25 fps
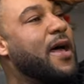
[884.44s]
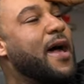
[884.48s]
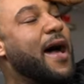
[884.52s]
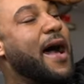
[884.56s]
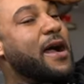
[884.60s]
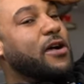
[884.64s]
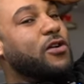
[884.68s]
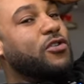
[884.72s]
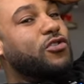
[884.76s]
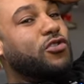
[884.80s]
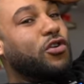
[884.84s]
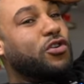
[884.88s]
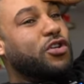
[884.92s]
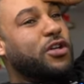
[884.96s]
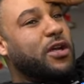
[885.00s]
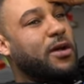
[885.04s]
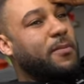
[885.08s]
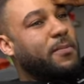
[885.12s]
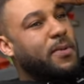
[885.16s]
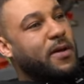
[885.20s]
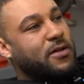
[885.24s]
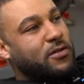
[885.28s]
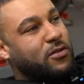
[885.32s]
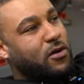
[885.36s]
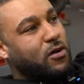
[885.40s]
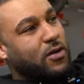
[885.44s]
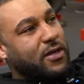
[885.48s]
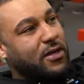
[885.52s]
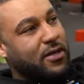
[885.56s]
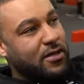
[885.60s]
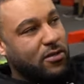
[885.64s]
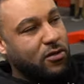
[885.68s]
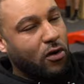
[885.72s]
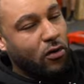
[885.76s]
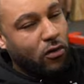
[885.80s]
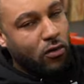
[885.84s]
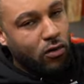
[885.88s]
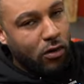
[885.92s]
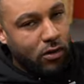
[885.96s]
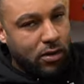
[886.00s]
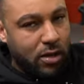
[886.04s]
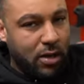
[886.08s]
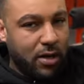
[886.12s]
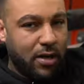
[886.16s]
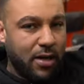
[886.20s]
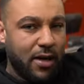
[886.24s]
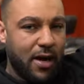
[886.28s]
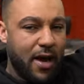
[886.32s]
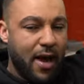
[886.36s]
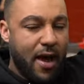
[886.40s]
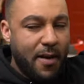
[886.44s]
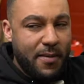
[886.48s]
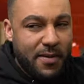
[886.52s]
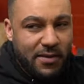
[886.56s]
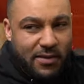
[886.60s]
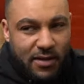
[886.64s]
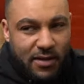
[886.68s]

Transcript: I can judge it, but it's not good in